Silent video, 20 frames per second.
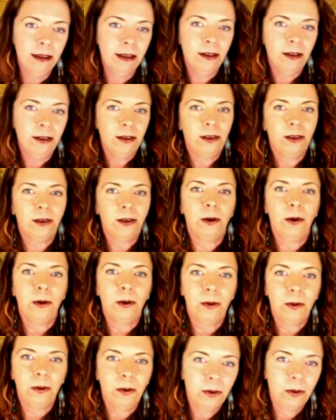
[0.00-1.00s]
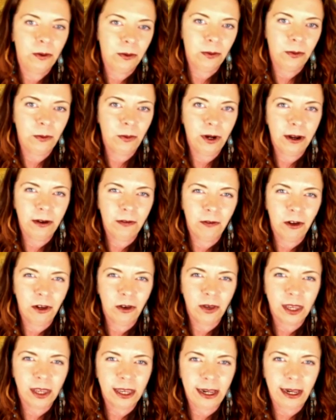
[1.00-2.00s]
So whenever you
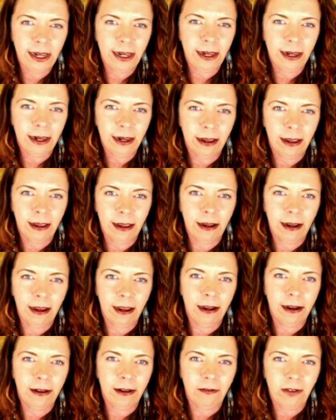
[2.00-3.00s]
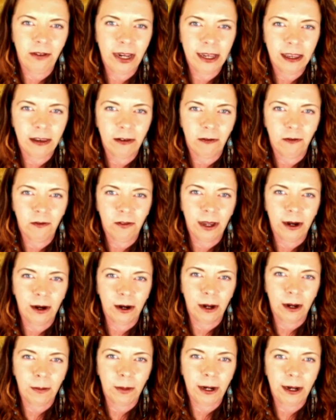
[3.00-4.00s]
see an invasive flare
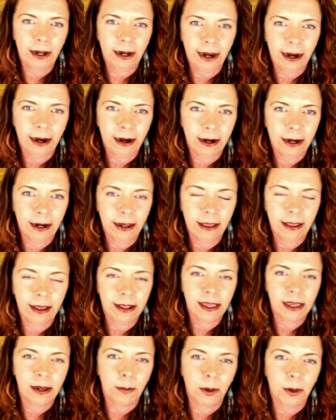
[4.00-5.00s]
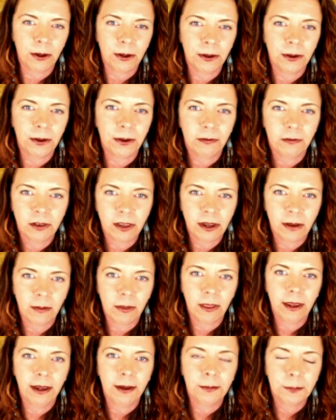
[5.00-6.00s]
up in an area, that's a marker of
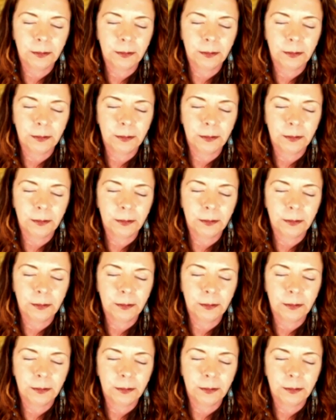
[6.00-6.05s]
something.